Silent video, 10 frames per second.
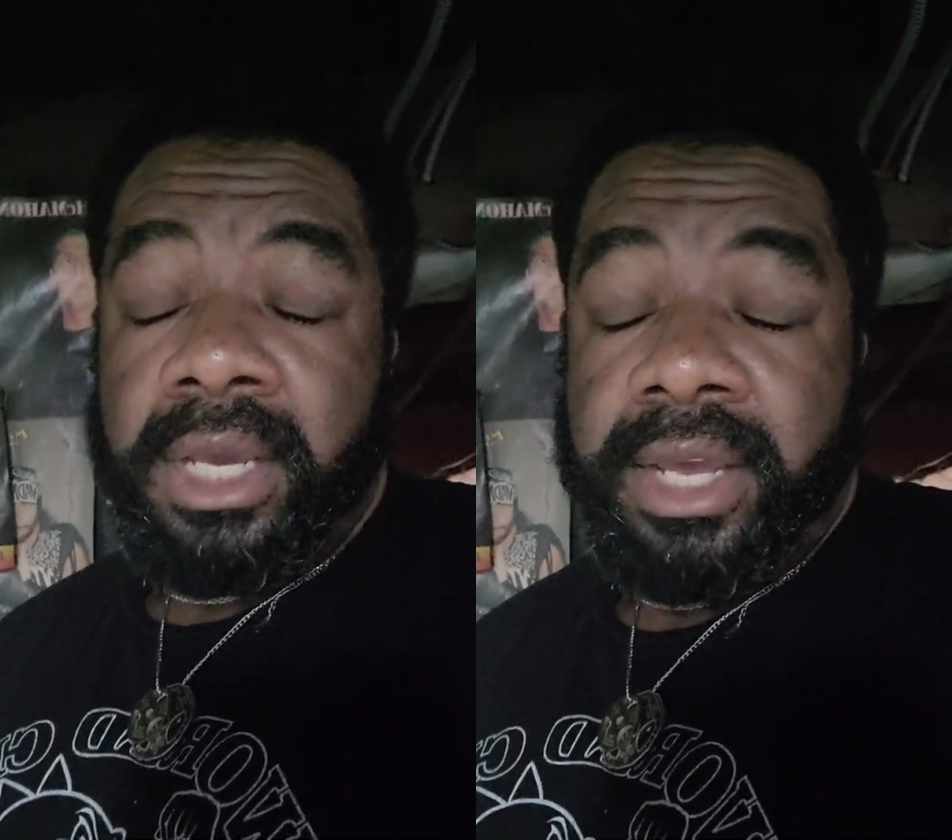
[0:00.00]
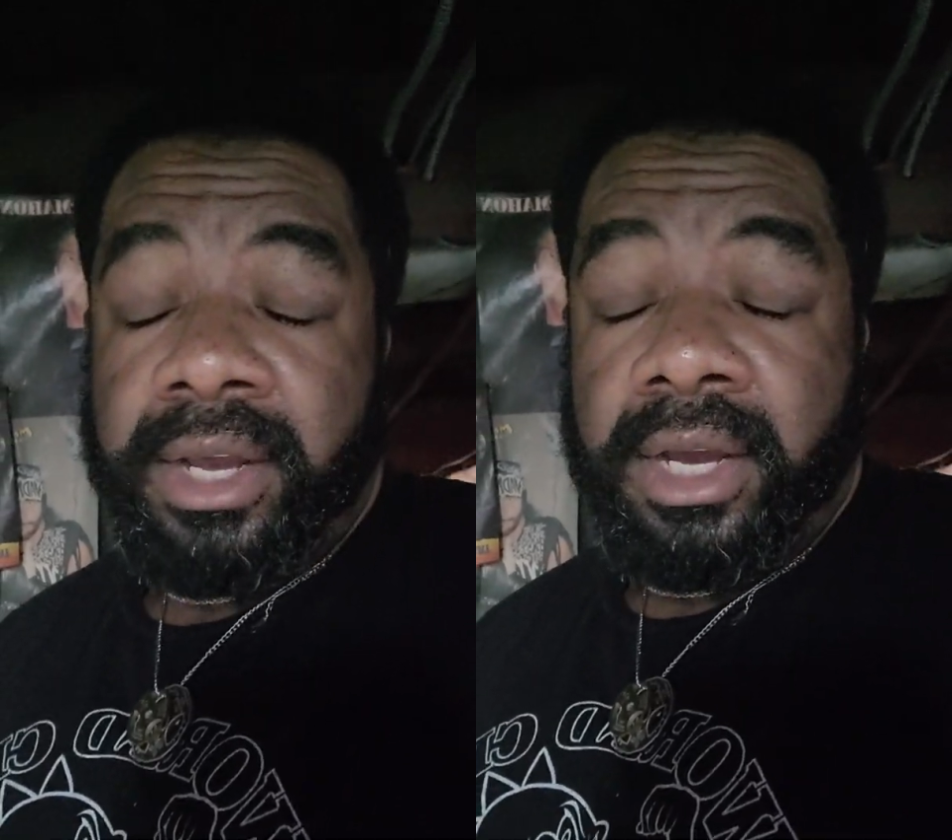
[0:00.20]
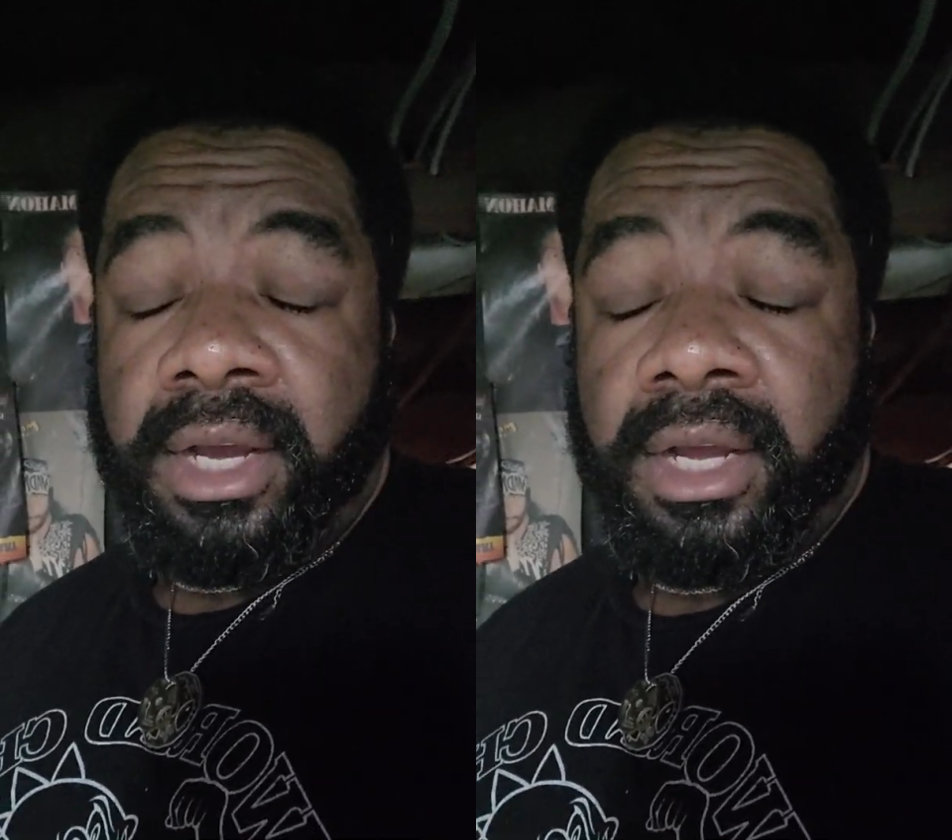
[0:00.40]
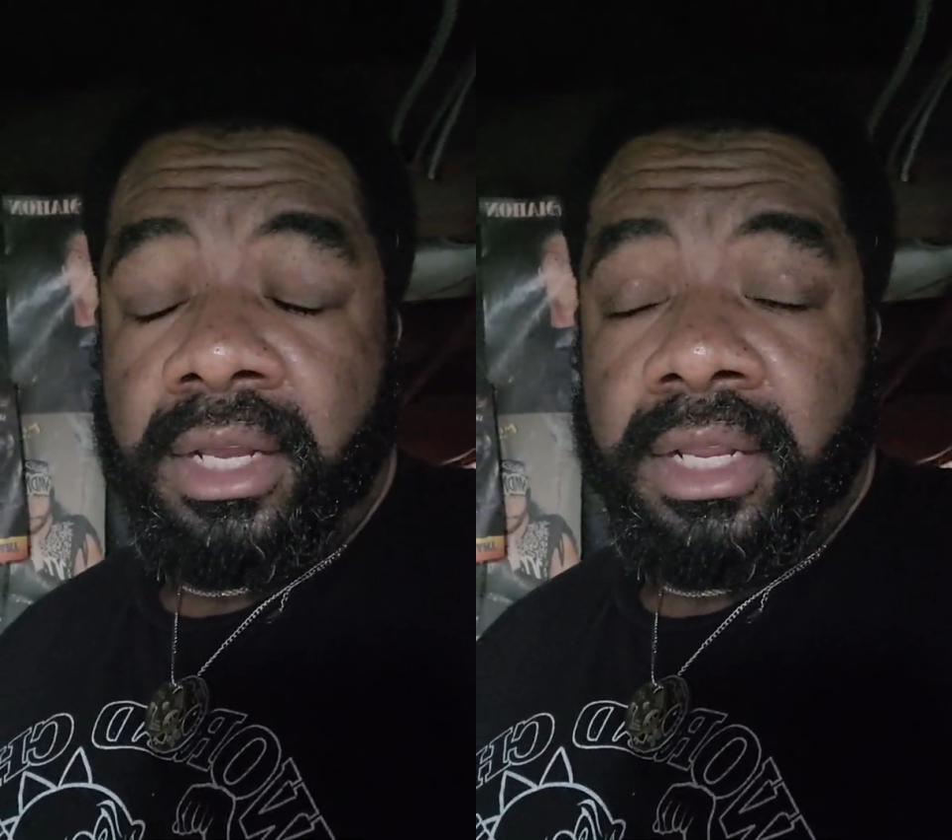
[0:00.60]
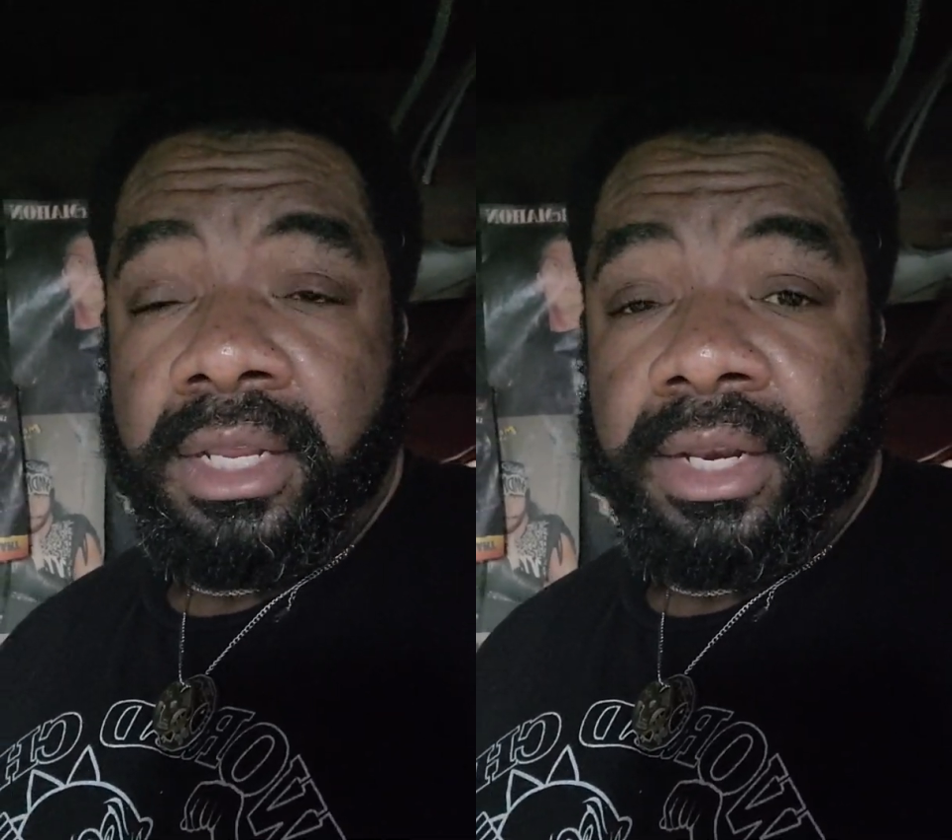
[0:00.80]
in
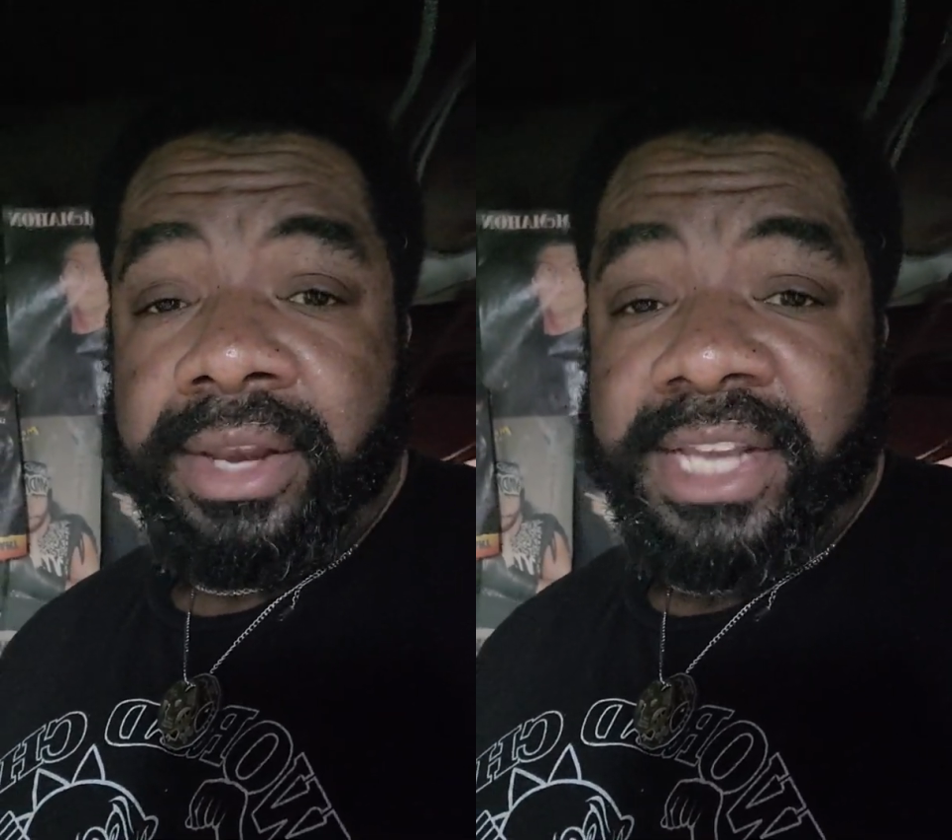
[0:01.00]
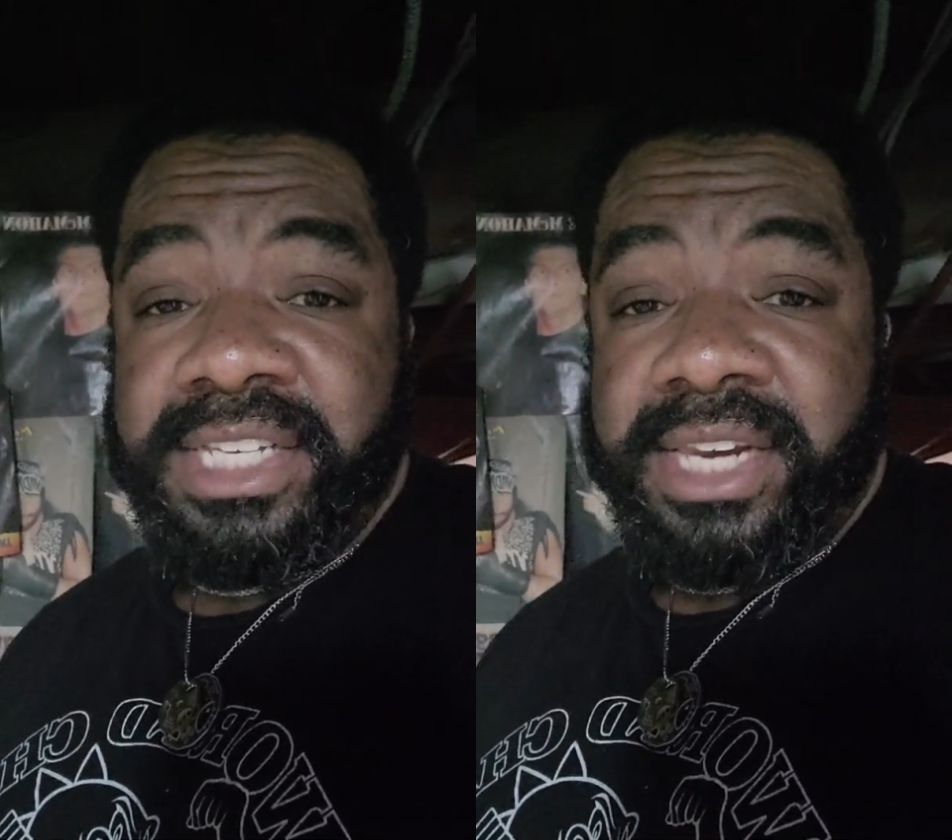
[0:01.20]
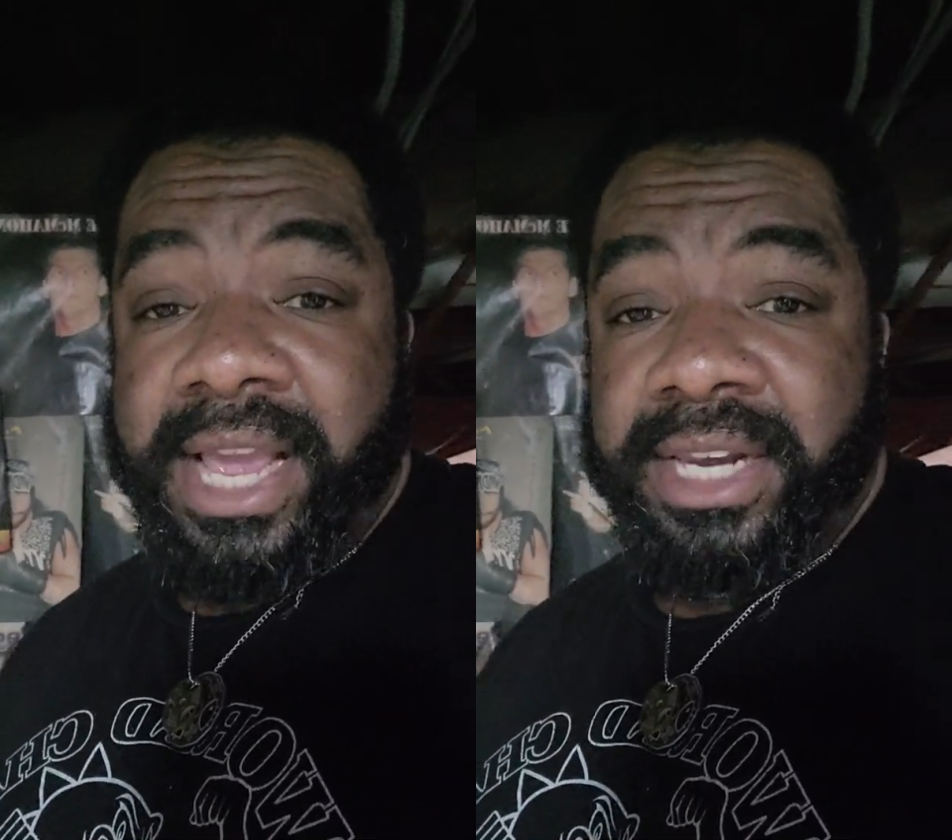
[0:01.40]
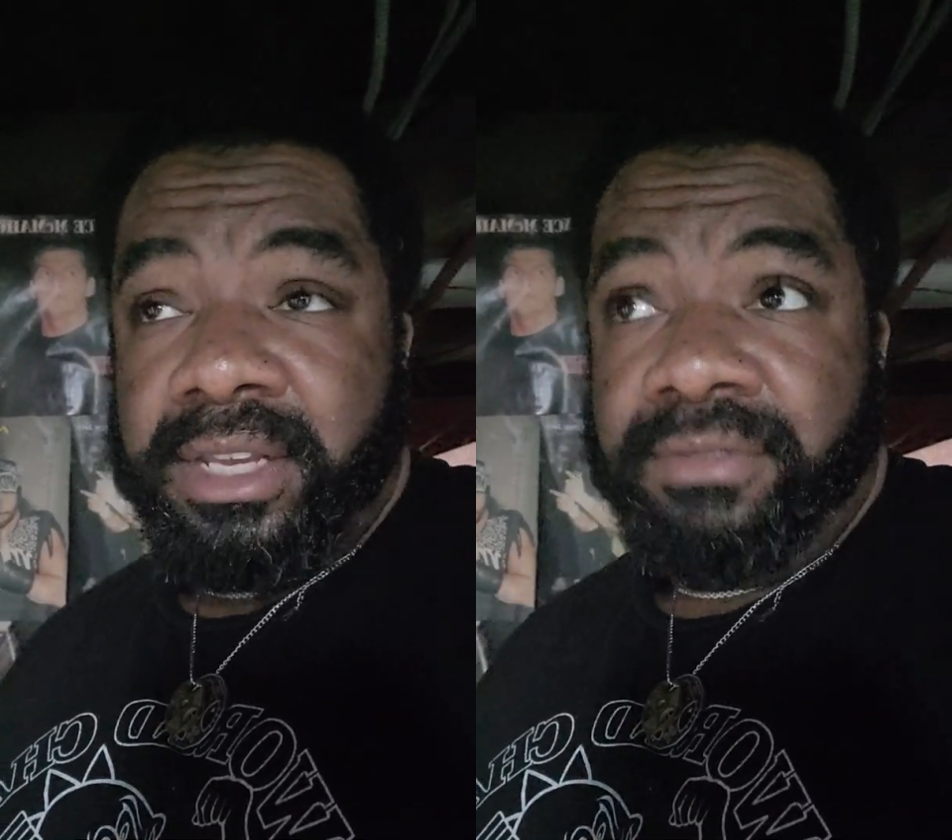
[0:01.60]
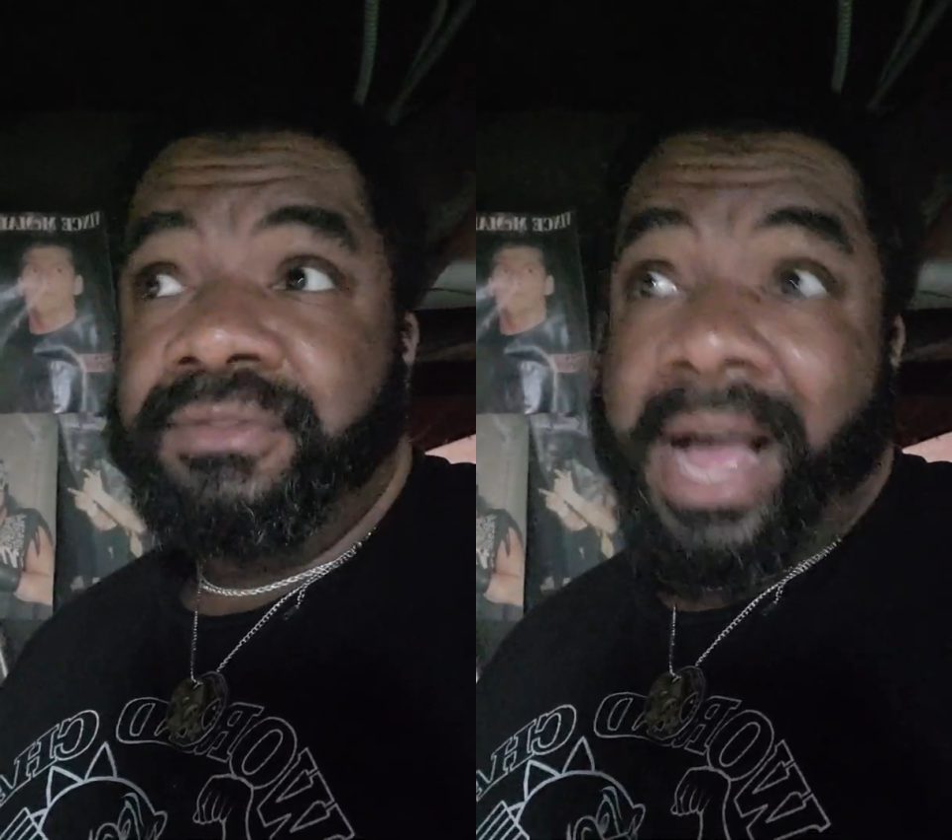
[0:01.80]

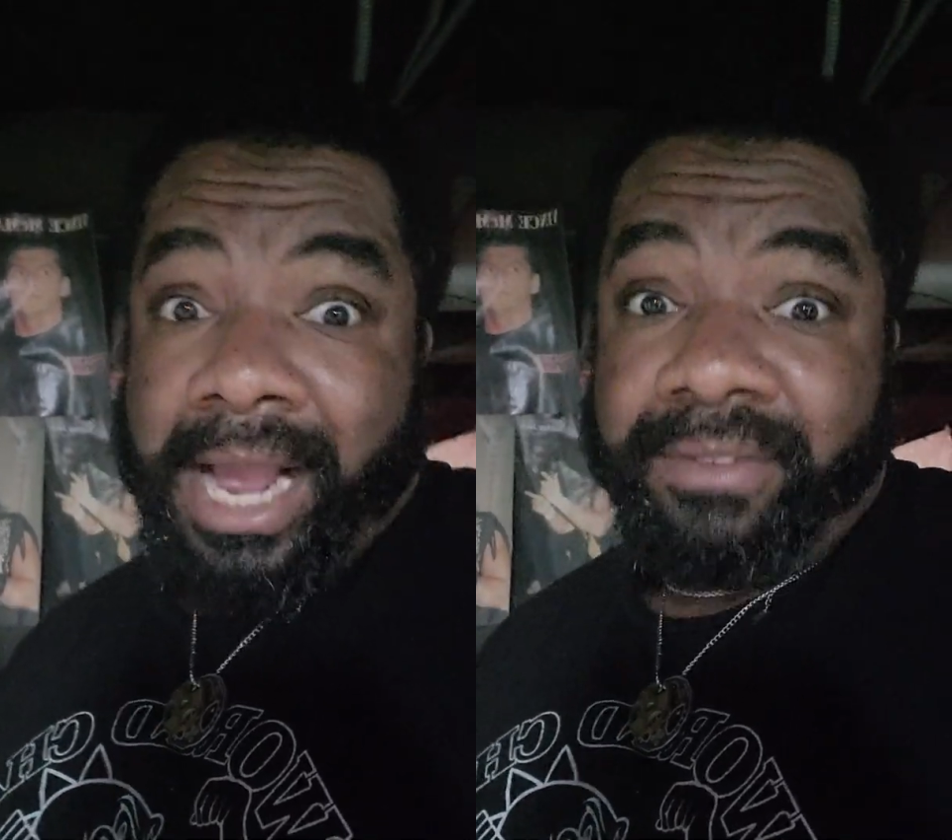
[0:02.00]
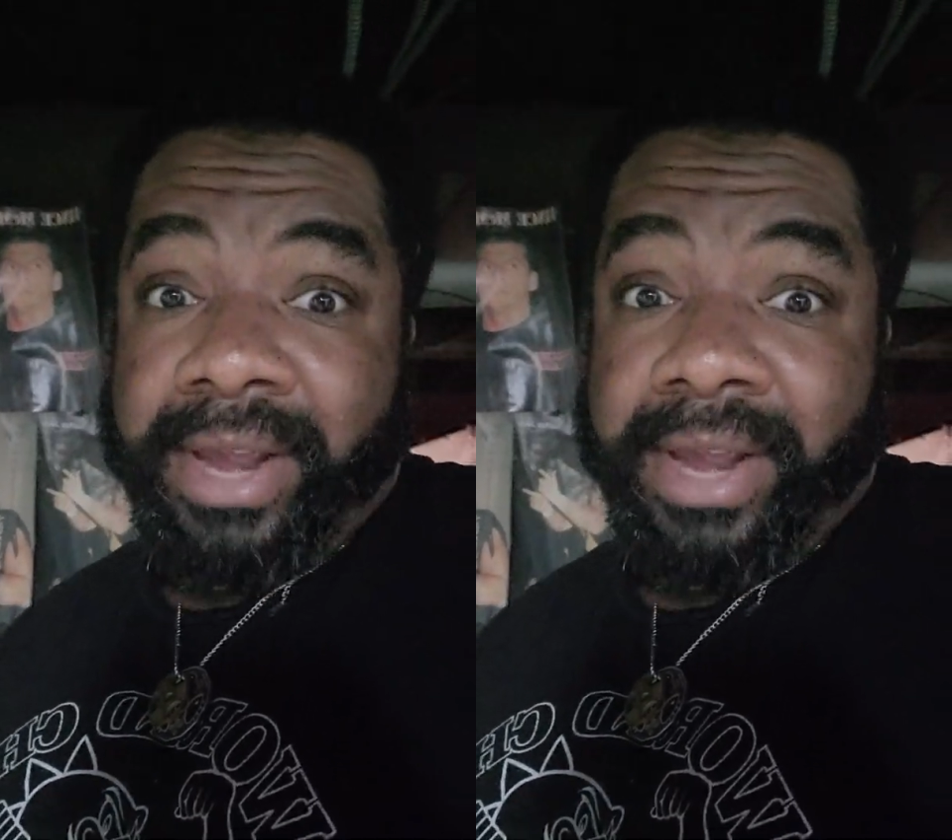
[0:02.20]
1995